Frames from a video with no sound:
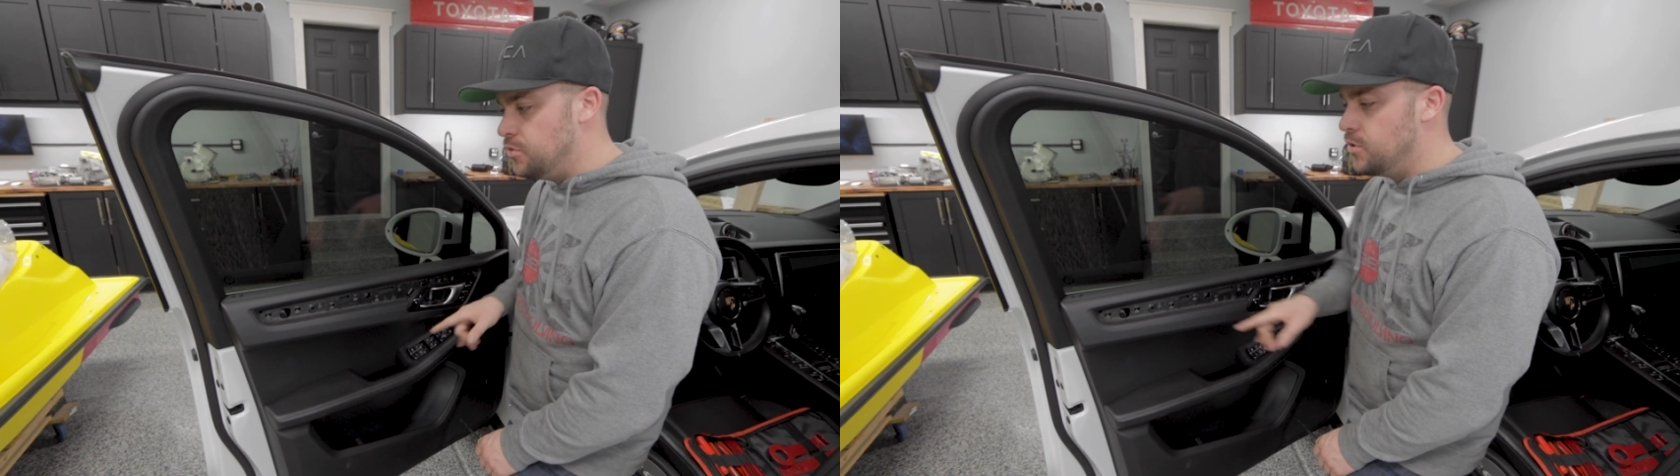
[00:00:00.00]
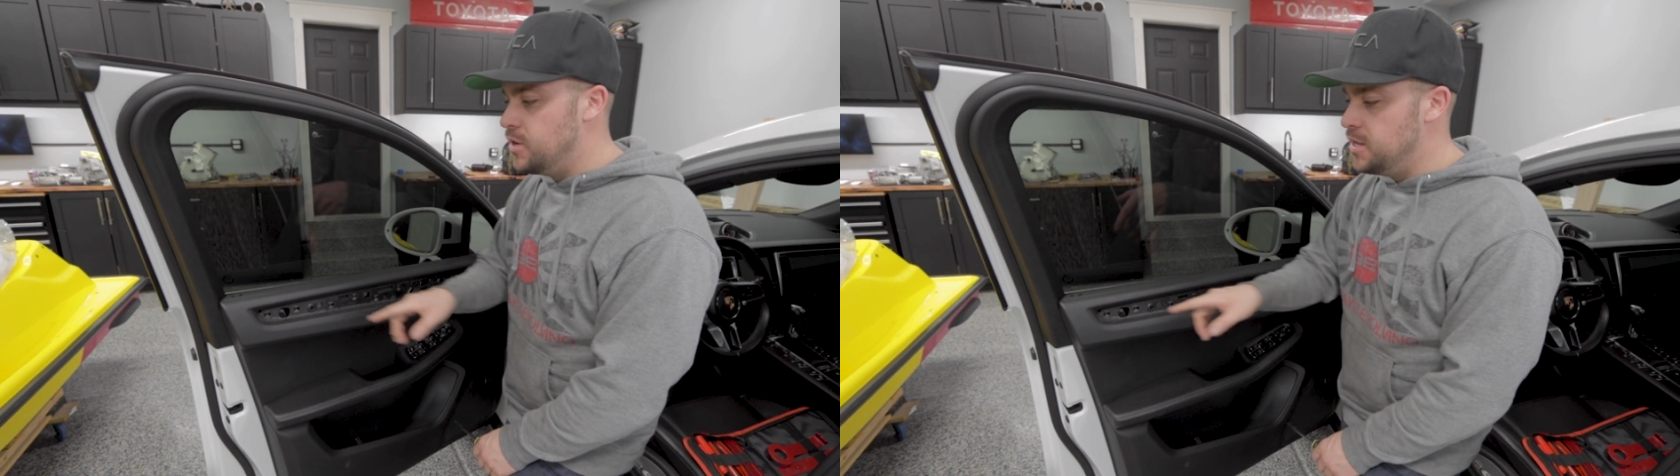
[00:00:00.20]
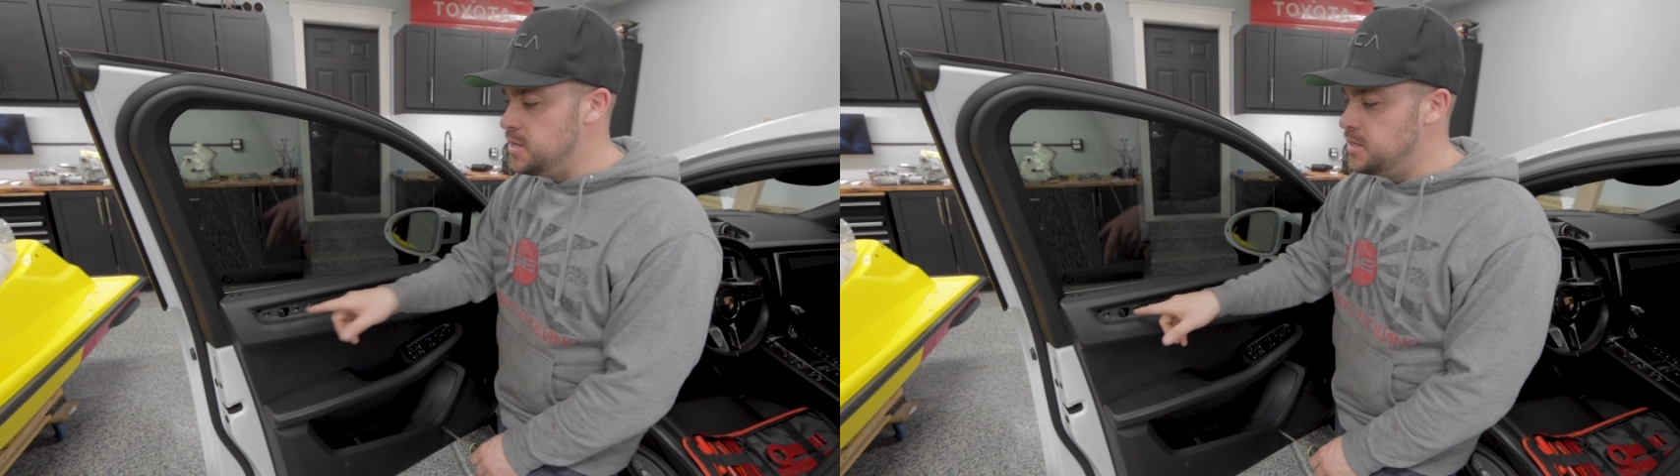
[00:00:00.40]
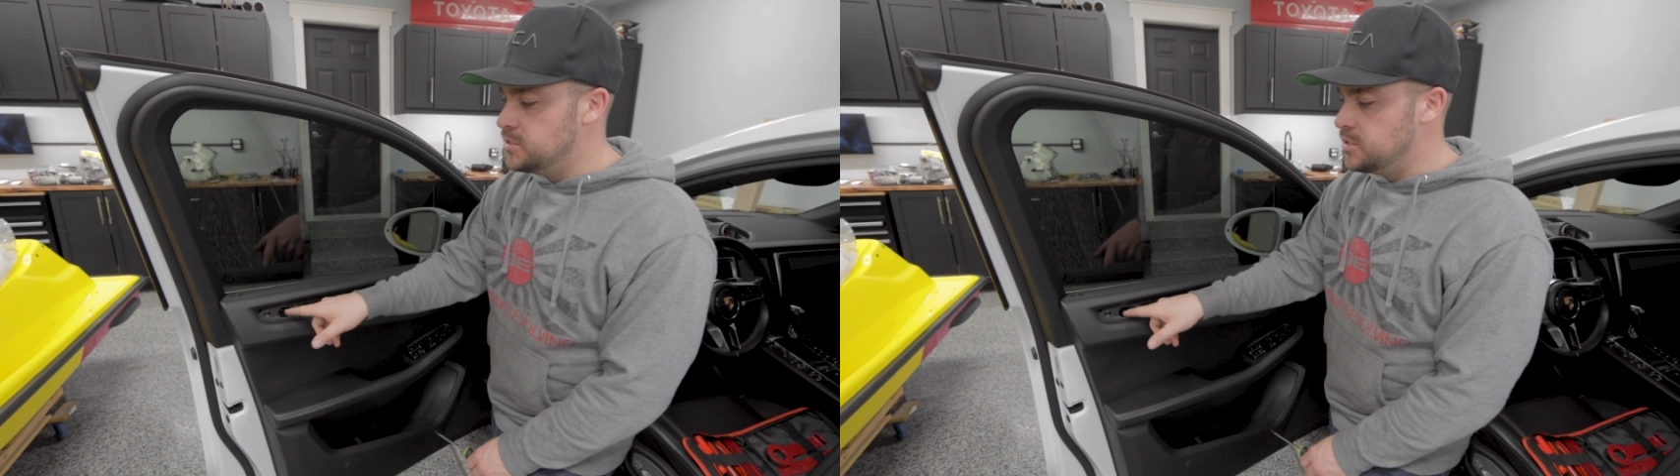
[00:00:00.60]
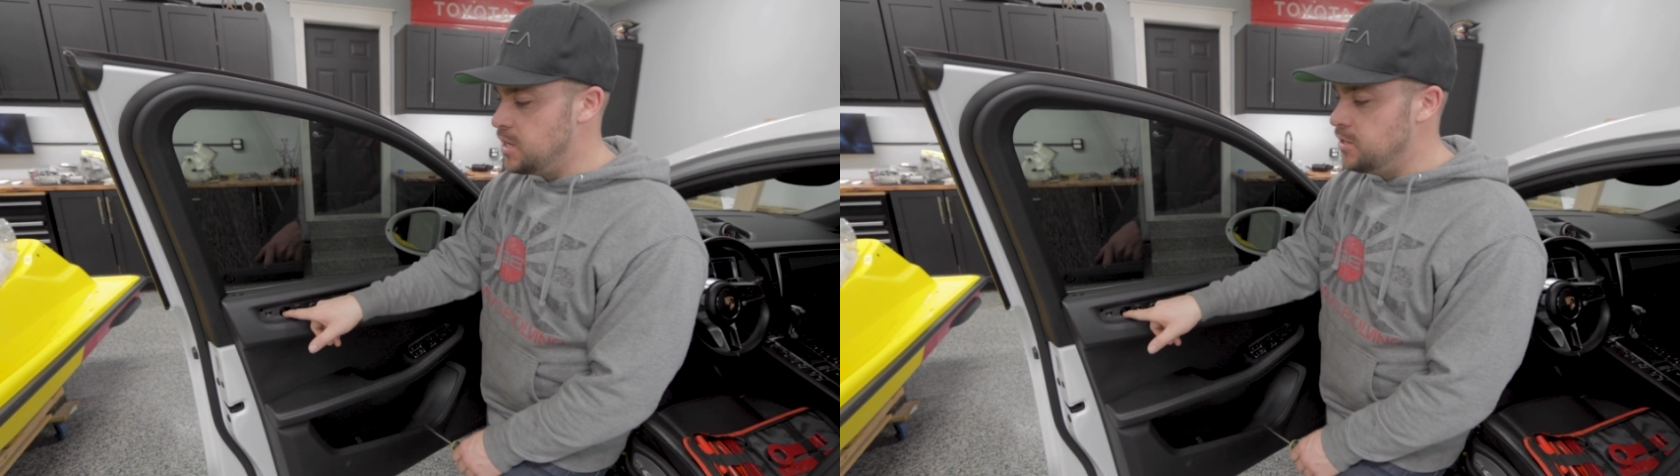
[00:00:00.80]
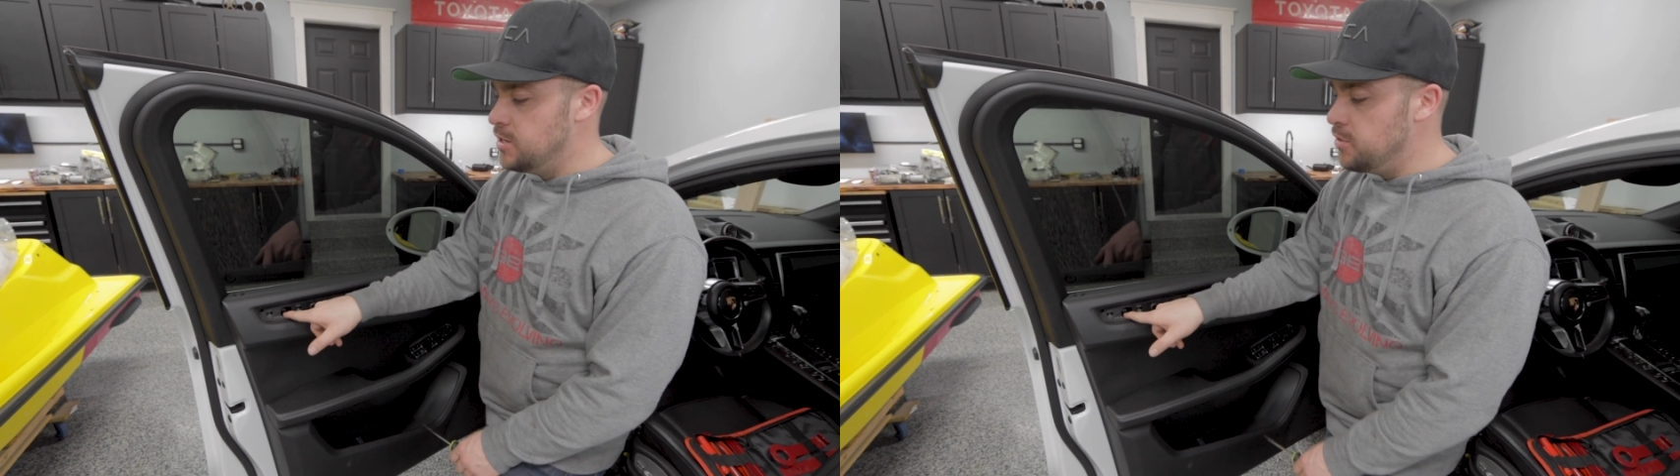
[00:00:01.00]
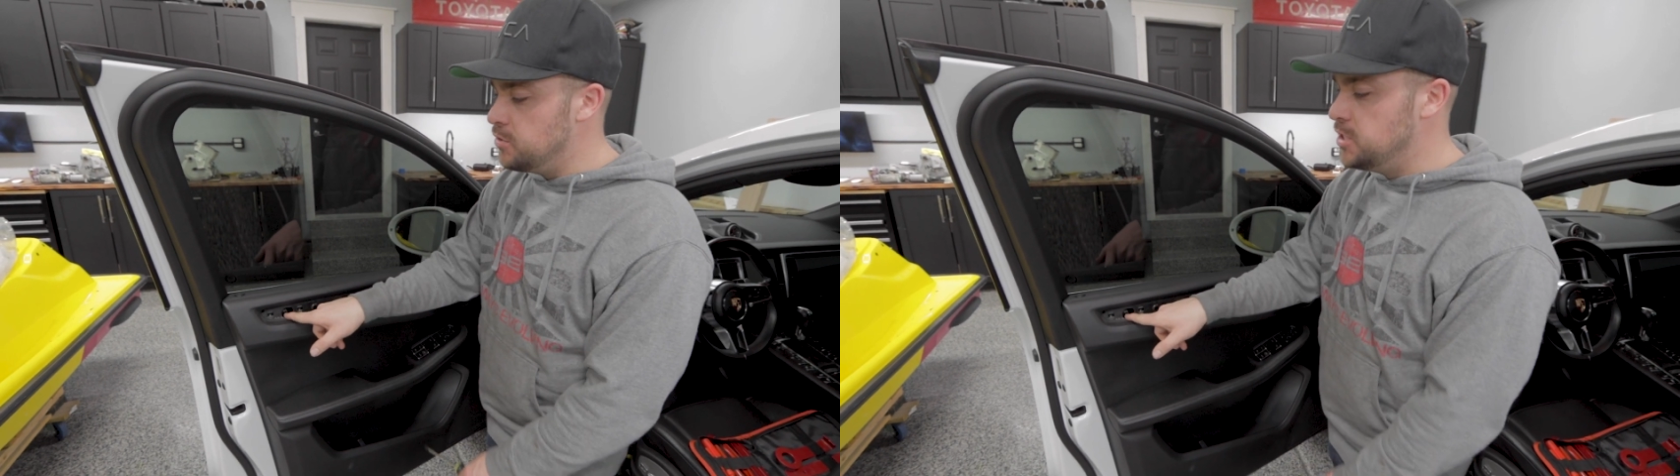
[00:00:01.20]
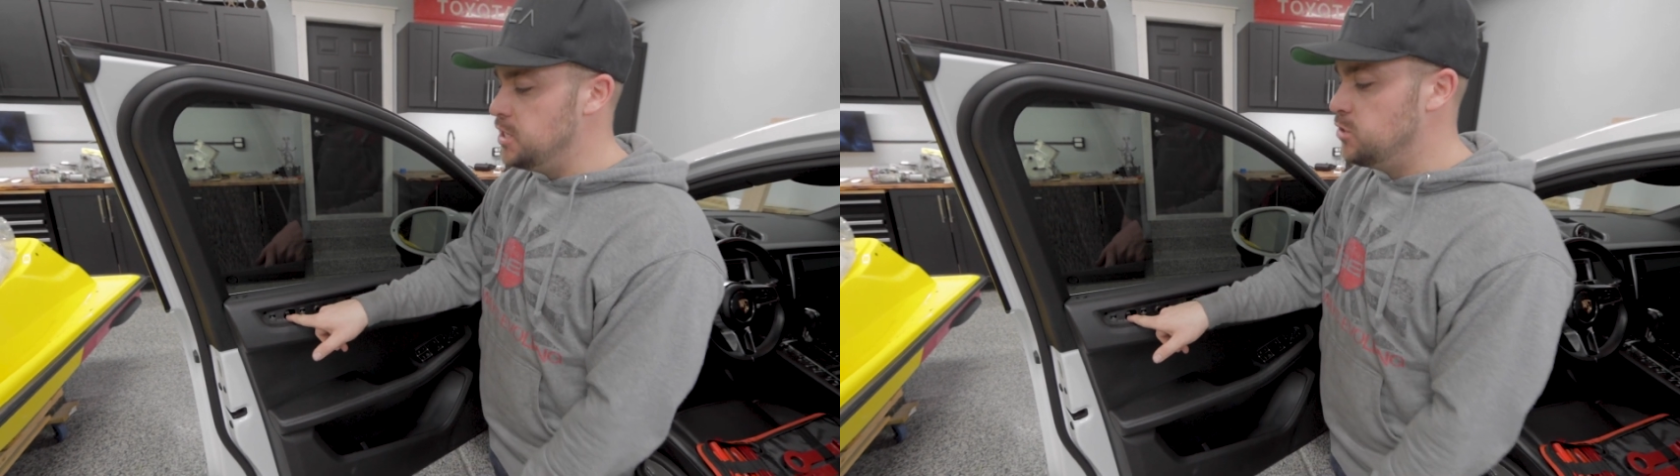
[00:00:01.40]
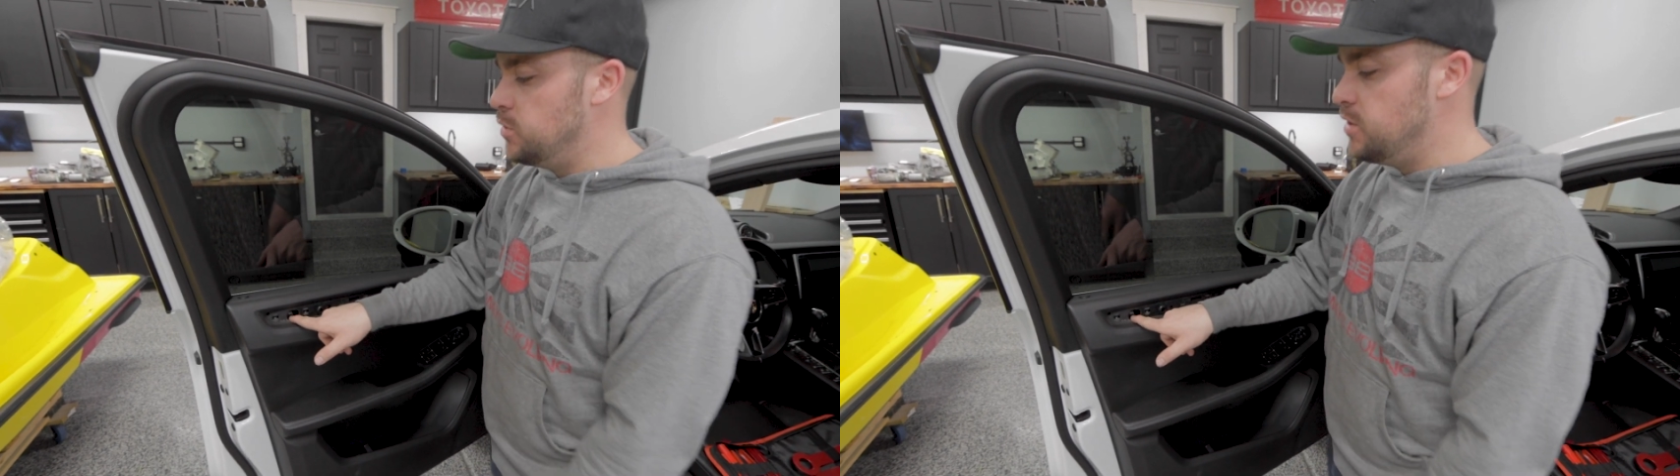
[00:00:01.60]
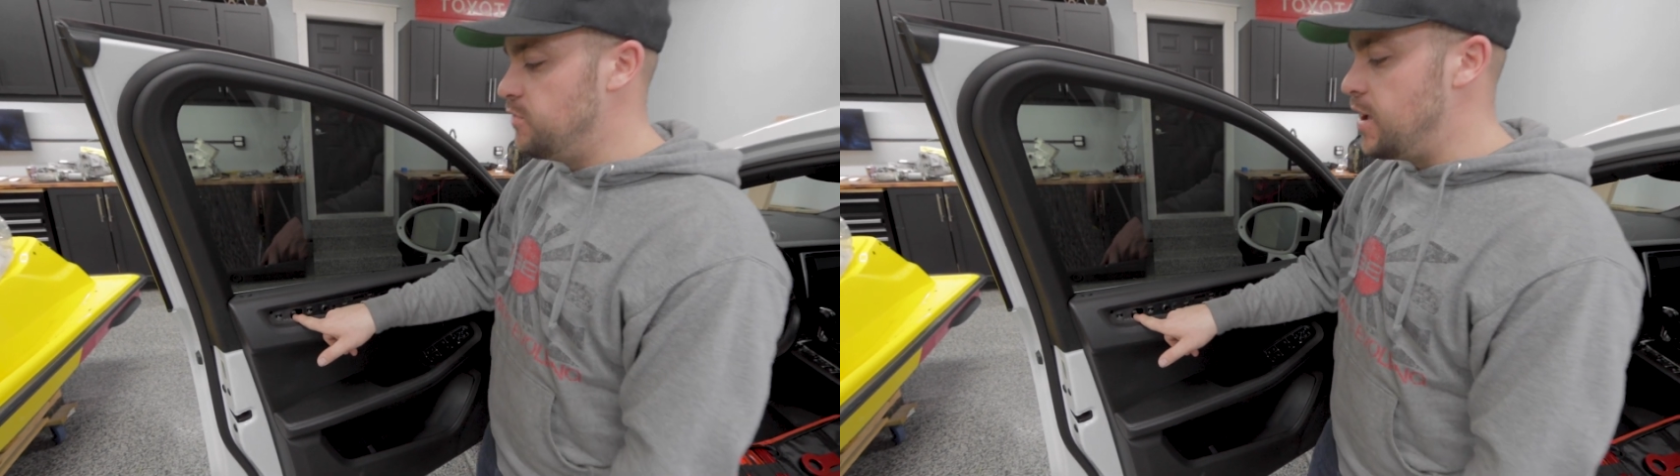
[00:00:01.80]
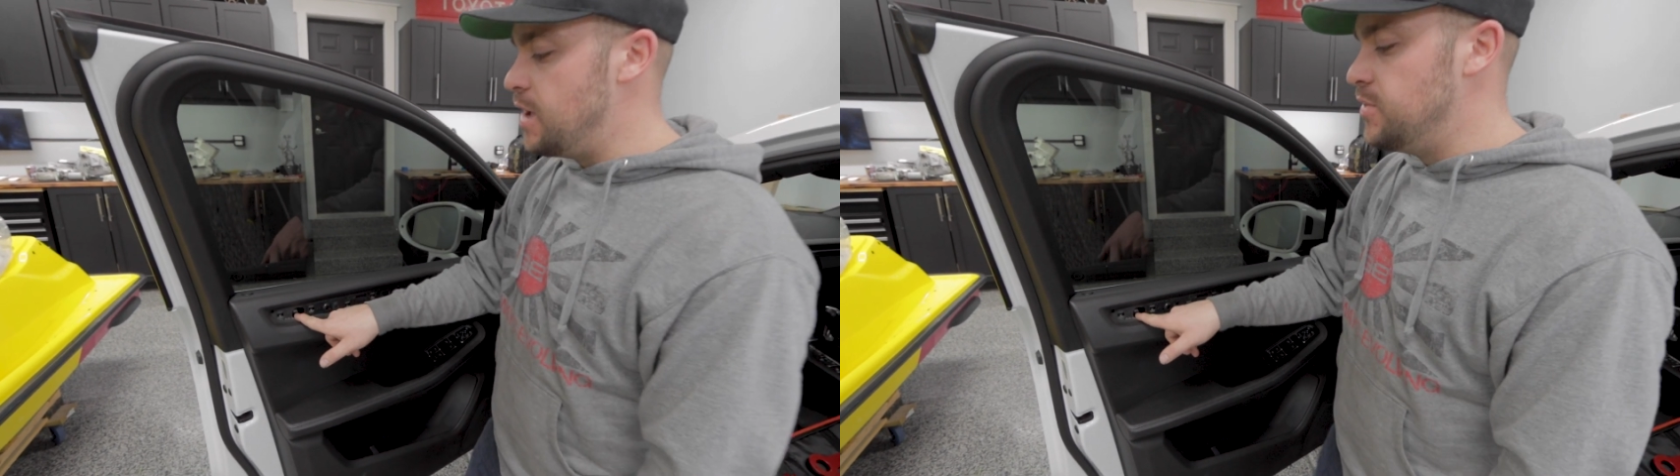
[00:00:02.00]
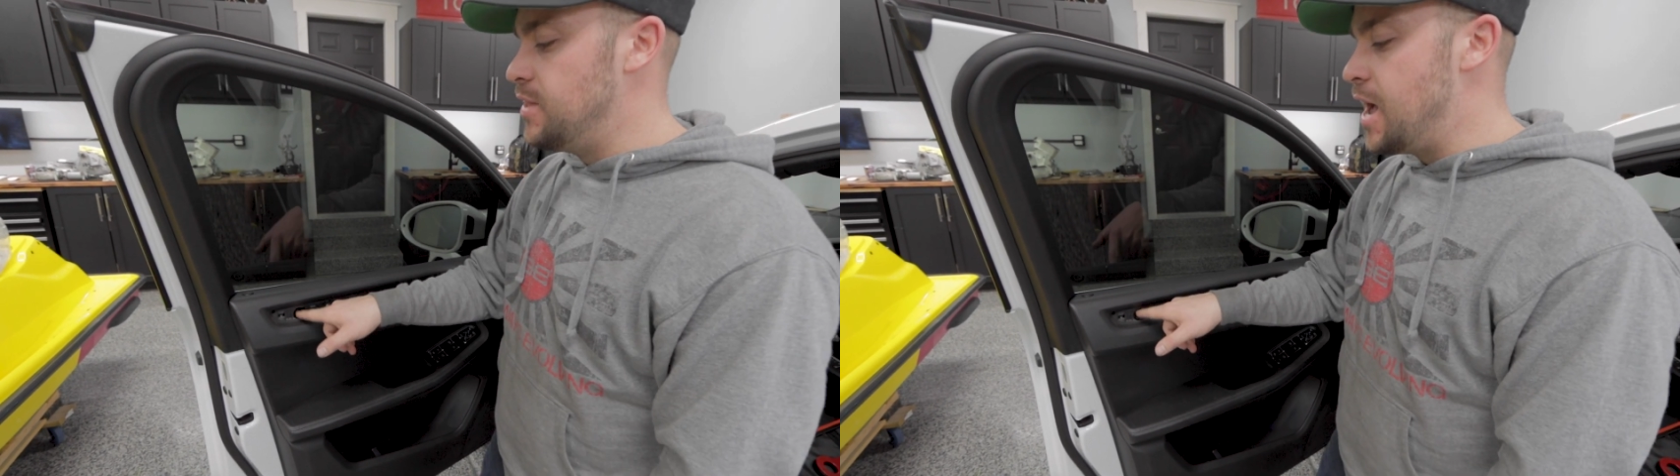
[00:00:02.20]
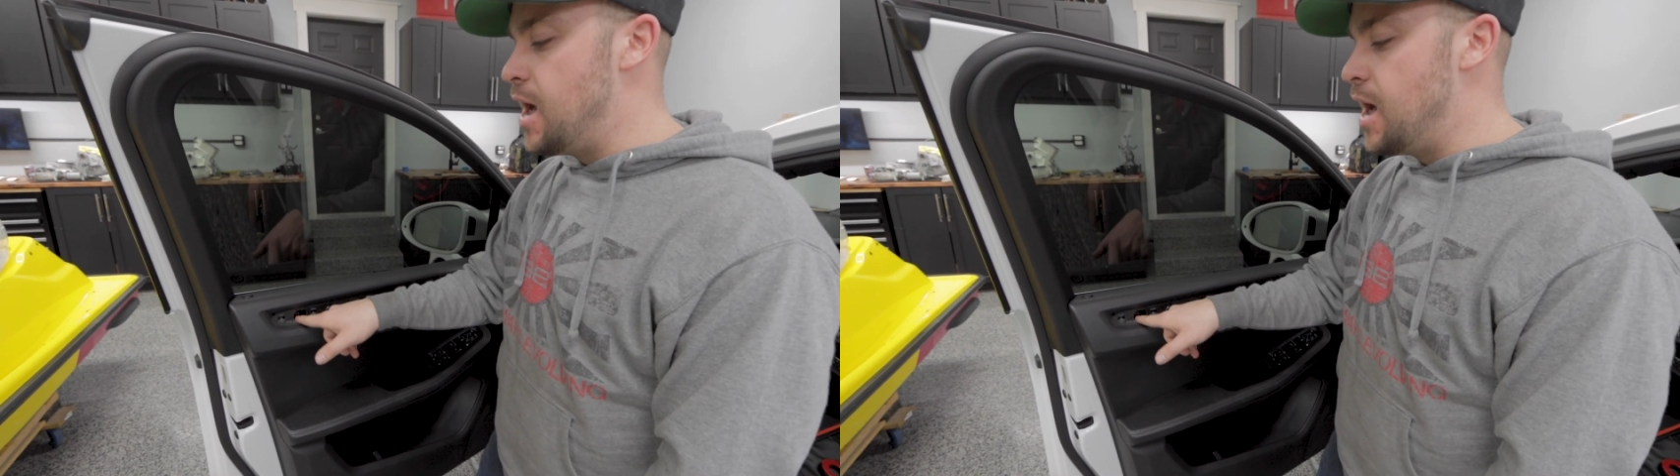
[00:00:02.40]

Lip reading: there is another T25 on the